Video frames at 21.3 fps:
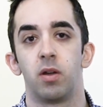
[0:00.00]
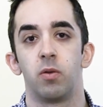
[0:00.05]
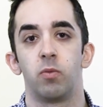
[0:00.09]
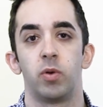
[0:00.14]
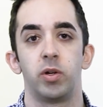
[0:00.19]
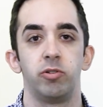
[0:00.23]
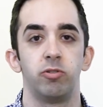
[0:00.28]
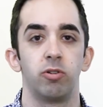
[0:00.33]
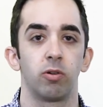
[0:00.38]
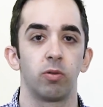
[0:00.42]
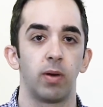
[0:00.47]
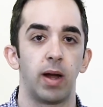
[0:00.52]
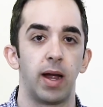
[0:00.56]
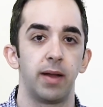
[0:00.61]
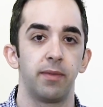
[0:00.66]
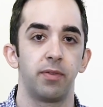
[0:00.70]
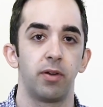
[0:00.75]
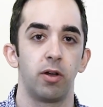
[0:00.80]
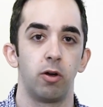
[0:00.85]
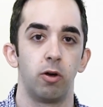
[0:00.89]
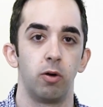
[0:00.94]
when you
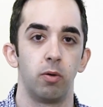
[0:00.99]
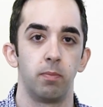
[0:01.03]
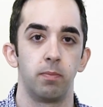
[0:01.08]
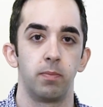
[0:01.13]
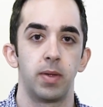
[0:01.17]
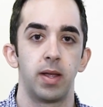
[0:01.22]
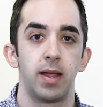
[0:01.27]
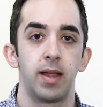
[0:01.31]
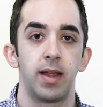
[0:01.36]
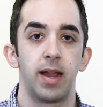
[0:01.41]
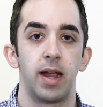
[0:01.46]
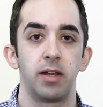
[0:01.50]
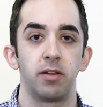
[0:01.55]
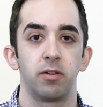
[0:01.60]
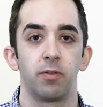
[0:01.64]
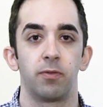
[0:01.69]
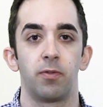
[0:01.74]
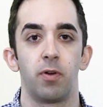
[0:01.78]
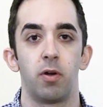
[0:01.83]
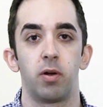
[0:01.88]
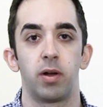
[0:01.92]
arrive home and
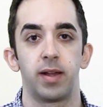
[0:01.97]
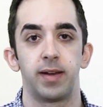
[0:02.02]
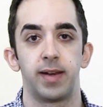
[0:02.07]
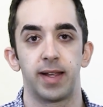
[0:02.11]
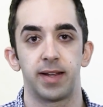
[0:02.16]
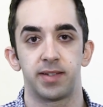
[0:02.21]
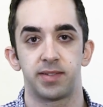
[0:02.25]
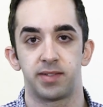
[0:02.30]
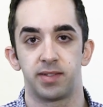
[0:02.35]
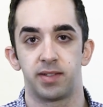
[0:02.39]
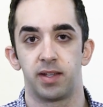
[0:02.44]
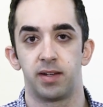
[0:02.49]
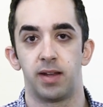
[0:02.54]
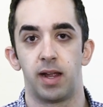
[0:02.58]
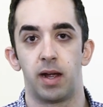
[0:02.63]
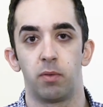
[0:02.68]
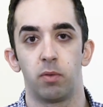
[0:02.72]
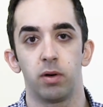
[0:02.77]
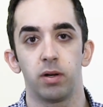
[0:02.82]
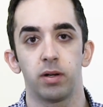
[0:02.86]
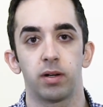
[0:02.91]
your phone connects to the
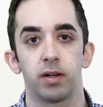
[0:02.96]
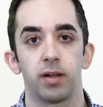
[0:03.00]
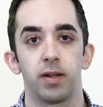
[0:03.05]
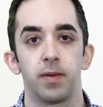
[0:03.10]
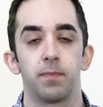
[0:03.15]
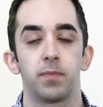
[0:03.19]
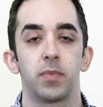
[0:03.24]
network,